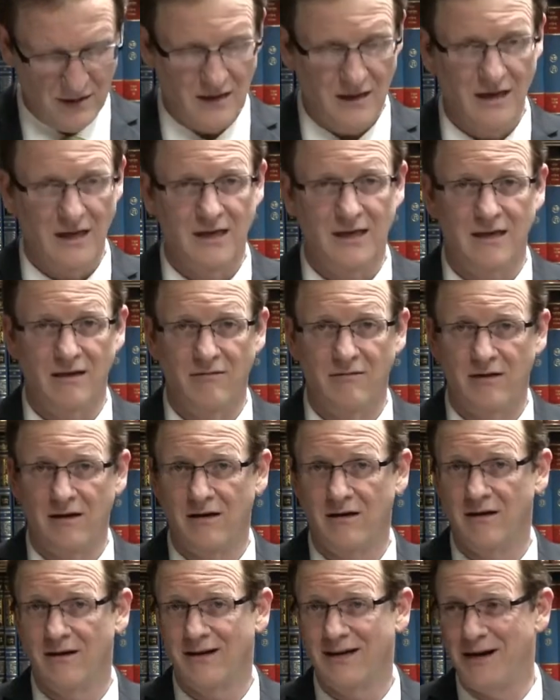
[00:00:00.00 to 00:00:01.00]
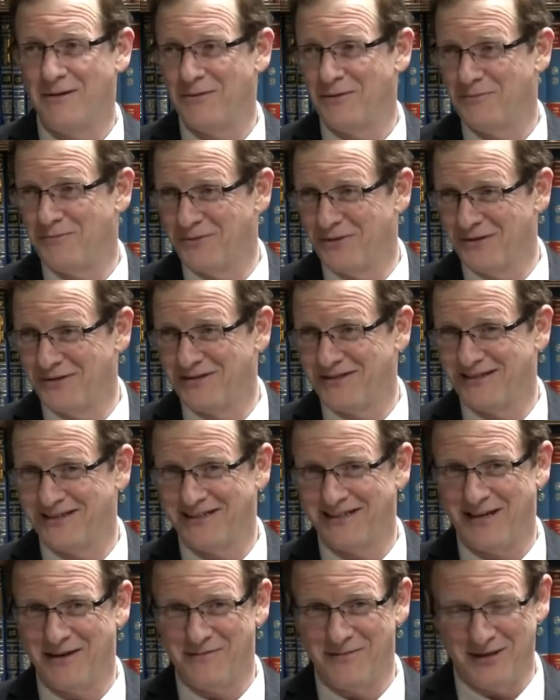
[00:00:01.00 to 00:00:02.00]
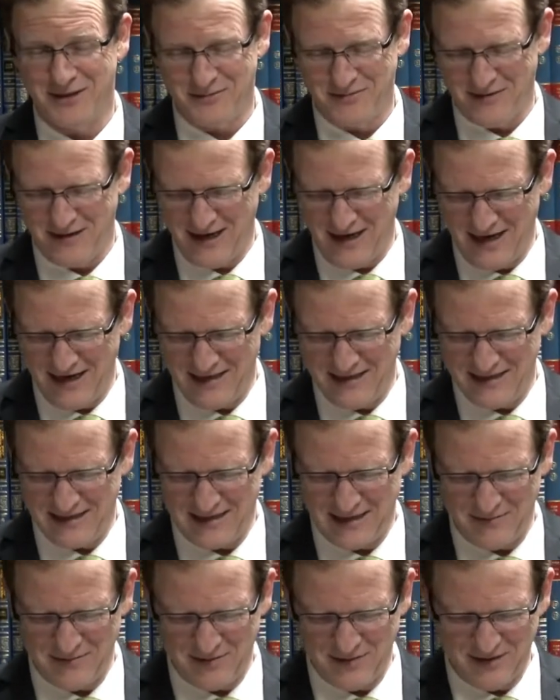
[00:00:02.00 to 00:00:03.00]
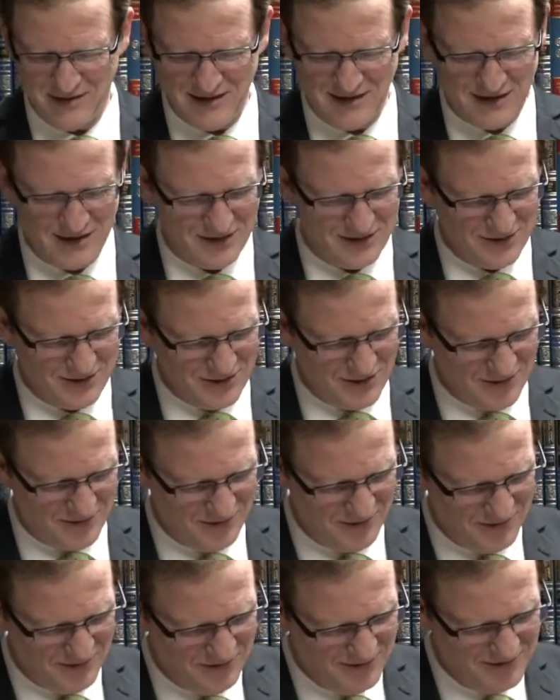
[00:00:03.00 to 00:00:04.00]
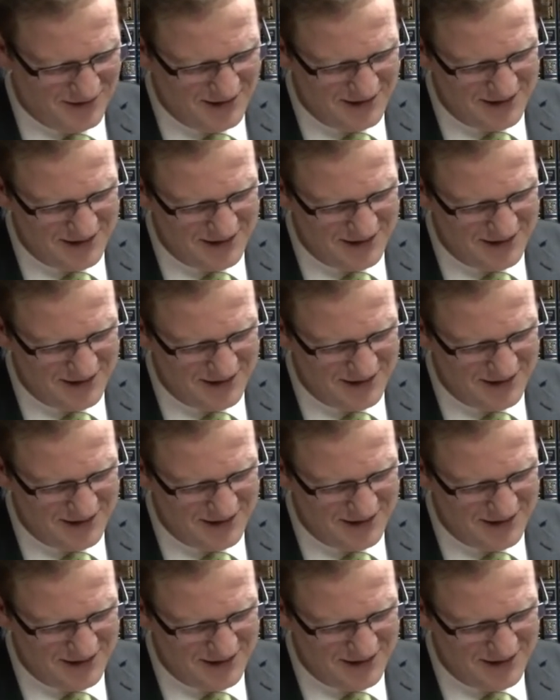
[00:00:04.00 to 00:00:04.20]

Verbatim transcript: like a regular common person. Kamash Melan has come to teach us, no,